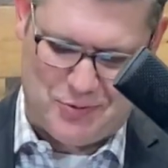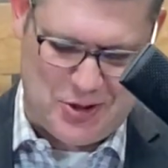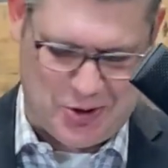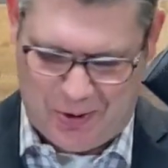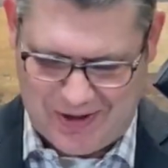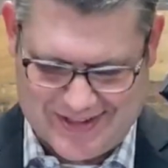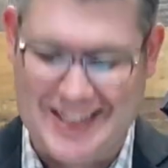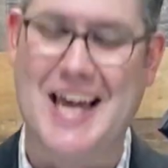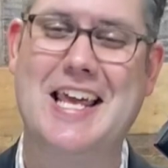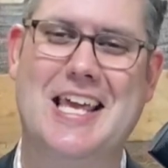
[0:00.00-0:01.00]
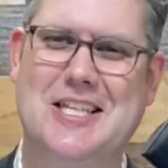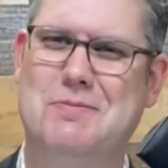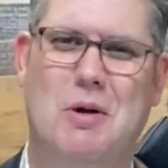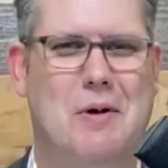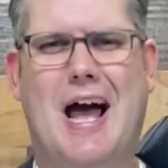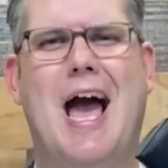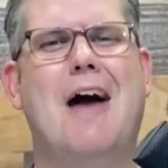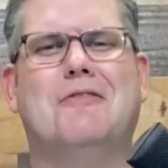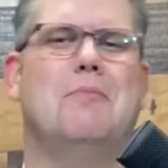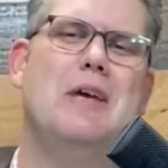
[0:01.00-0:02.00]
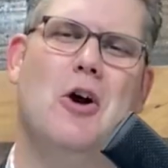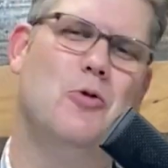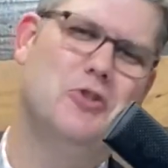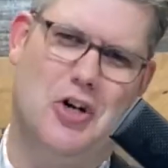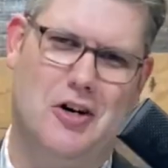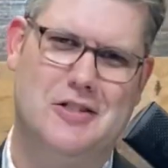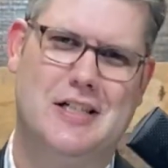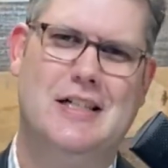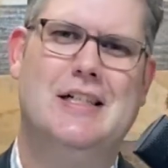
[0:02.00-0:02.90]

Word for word: Rejoice not against me when I have to be on church,